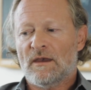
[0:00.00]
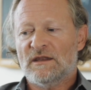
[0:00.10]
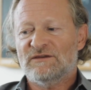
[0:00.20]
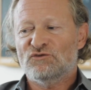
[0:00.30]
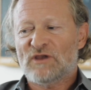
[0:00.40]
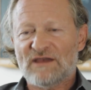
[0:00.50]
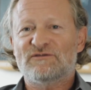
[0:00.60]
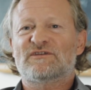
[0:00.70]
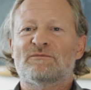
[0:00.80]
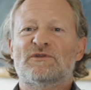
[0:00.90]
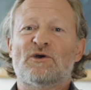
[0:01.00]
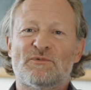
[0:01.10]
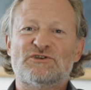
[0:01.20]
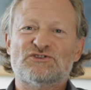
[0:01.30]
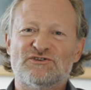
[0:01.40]
And if you gave someone the
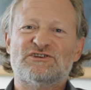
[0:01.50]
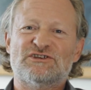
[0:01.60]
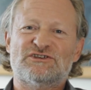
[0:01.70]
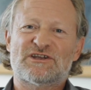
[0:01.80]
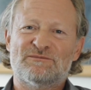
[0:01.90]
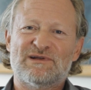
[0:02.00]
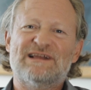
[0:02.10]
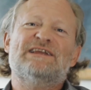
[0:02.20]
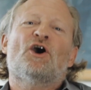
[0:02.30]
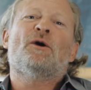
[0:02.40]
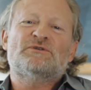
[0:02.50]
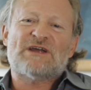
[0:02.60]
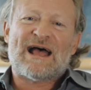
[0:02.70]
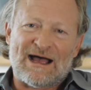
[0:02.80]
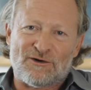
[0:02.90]
opportunity to completely opt
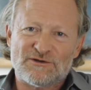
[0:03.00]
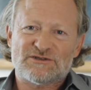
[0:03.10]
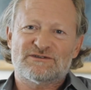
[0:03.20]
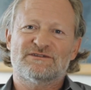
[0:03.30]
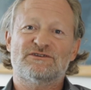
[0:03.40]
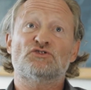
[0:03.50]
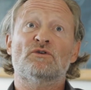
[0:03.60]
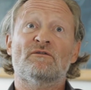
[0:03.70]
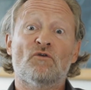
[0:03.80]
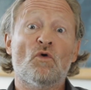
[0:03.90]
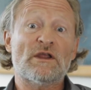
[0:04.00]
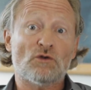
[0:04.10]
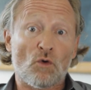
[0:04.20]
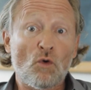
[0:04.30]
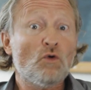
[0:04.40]
out, to
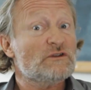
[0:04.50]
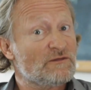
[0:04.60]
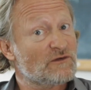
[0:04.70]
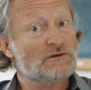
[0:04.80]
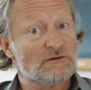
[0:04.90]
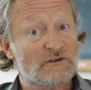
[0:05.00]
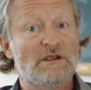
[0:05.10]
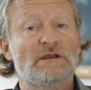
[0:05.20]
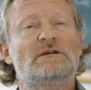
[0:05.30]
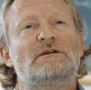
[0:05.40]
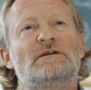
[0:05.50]
avoid all difficulty,